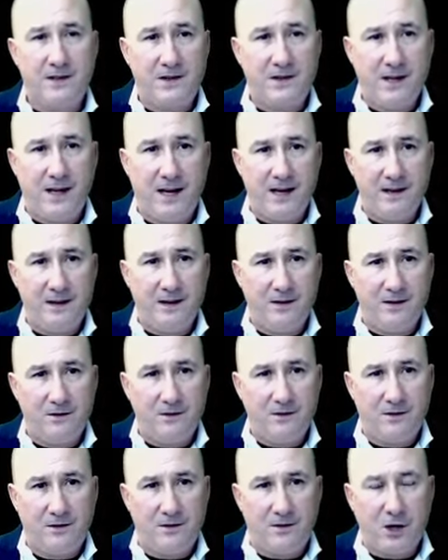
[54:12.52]
it
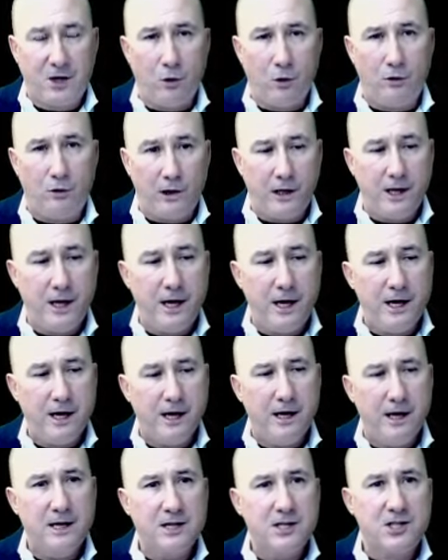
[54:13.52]
totally
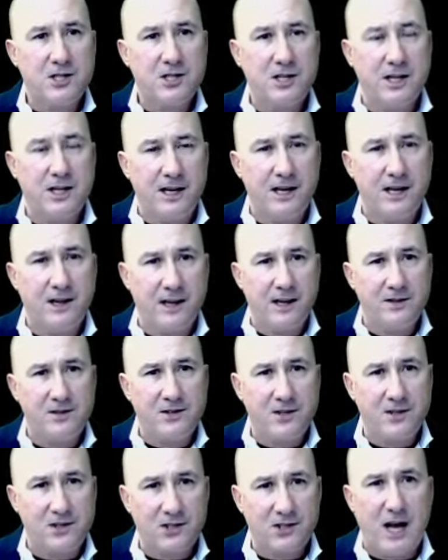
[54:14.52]

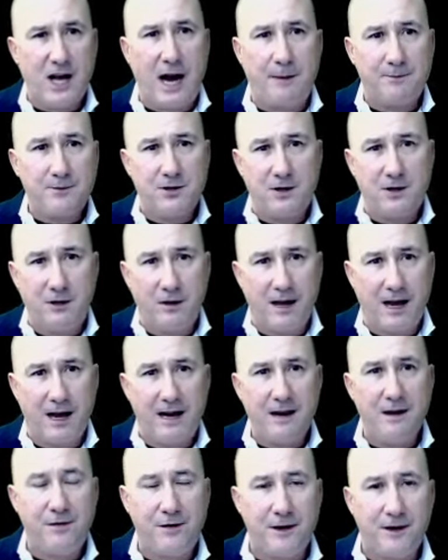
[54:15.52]
stops
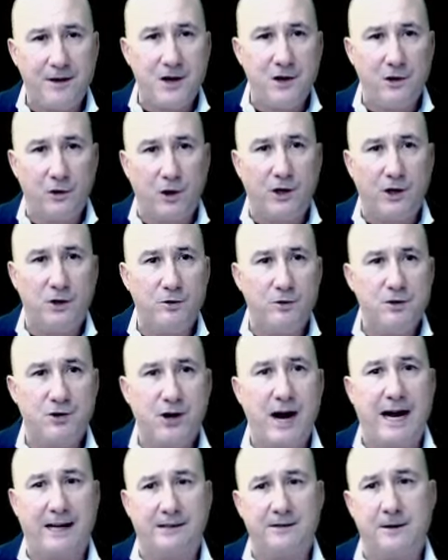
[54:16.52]
anything that you're looking to
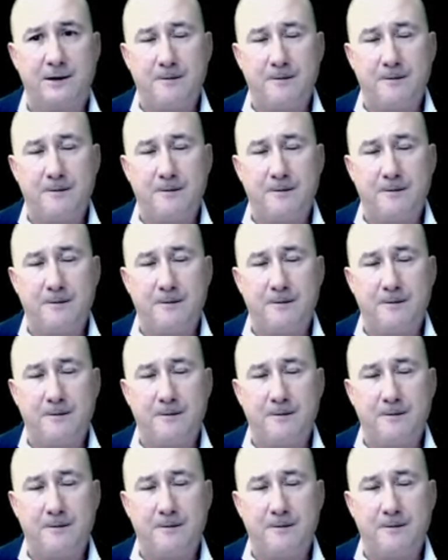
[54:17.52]
attract.